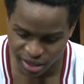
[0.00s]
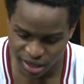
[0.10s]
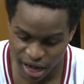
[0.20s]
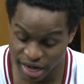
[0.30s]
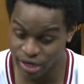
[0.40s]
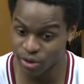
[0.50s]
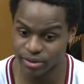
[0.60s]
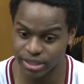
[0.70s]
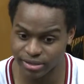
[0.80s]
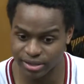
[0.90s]
I didn't know it
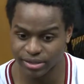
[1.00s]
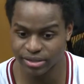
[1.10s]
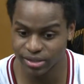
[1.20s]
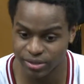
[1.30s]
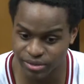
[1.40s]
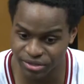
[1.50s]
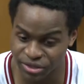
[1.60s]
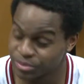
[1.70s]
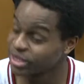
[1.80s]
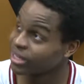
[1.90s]
was actually, going
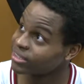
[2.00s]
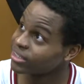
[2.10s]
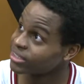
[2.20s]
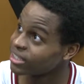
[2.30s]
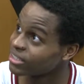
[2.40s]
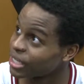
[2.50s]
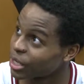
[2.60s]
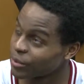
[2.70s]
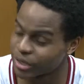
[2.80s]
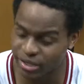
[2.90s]
to be like this. I'd say
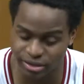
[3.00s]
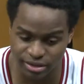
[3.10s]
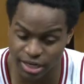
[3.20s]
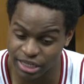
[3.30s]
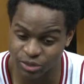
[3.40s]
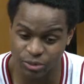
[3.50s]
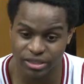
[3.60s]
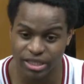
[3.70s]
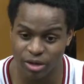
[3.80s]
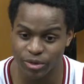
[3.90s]
coming in, I just wanted
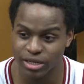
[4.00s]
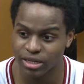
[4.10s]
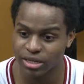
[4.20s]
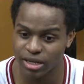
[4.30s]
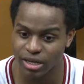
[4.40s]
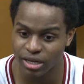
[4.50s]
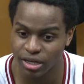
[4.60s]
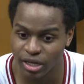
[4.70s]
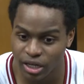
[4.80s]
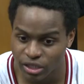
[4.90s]
to come in and
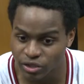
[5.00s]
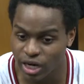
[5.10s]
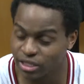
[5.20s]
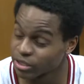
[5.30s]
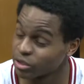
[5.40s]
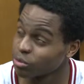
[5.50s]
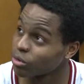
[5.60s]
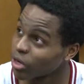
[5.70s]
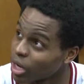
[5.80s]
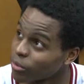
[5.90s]
try and turn the
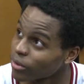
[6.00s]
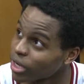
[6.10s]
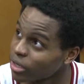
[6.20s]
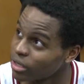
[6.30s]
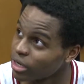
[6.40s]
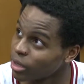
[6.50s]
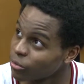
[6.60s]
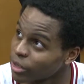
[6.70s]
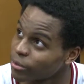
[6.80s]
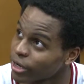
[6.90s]
program around and
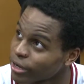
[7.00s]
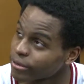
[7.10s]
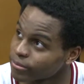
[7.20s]
bring it back.